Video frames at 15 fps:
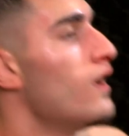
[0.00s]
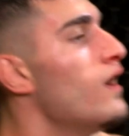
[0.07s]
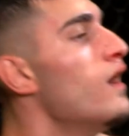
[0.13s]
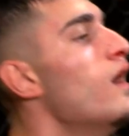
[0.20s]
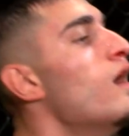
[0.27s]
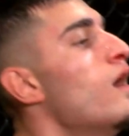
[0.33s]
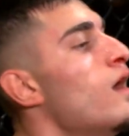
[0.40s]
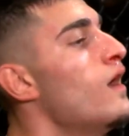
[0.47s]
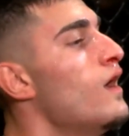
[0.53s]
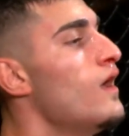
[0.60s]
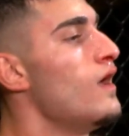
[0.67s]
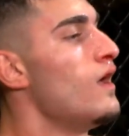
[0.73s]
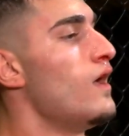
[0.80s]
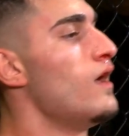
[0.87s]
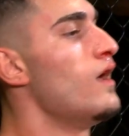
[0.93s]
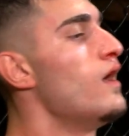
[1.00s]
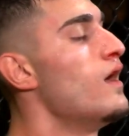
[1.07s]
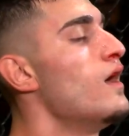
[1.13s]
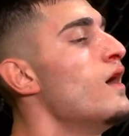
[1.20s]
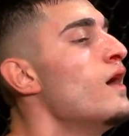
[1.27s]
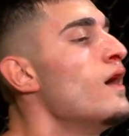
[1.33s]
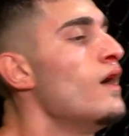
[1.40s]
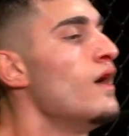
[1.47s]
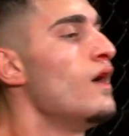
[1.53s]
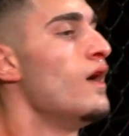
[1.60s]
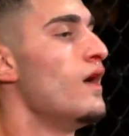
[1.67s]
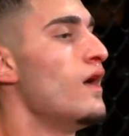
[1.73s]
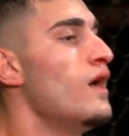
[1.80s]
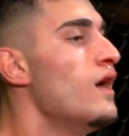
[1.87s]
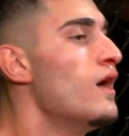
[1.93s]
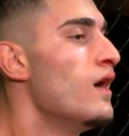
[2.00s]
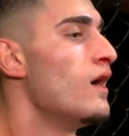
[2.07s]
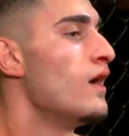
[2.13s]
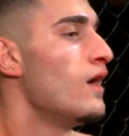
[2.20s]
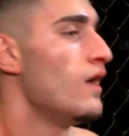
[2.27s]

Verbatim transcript: rally the crowd here at the Southport Sharks. Good.